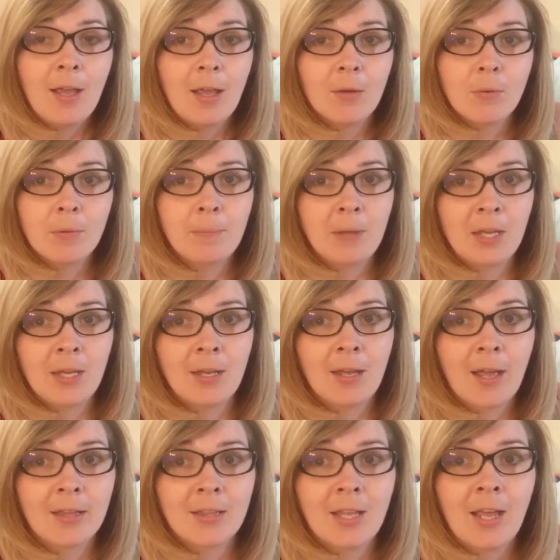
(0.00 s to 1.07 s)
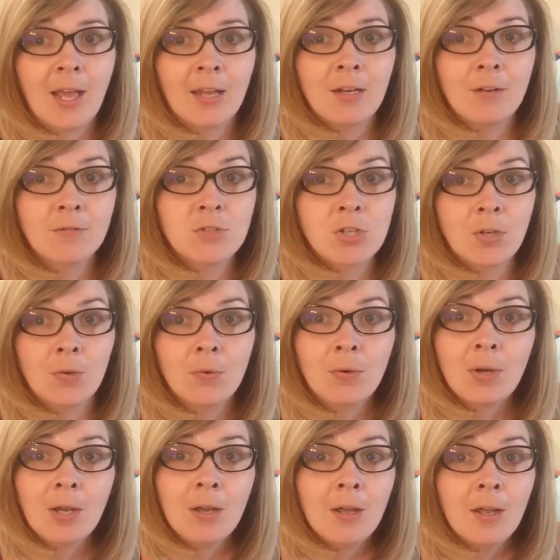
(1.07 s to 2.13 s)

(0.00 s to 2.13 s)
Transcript: it will be at the end of June.